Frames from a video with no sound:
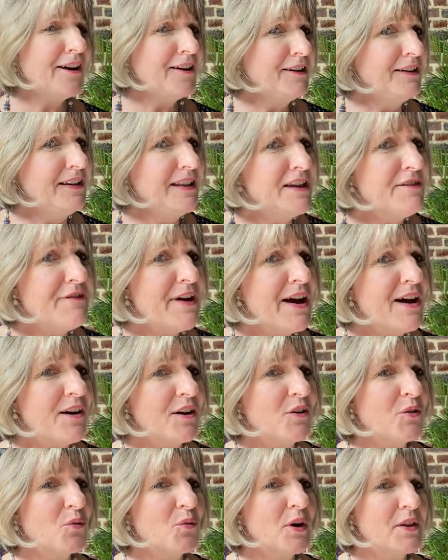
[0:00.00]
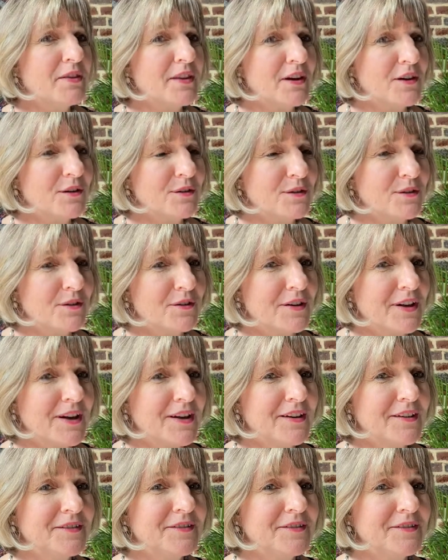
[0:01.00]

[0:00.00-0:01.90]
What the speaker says: to live out what they're learning.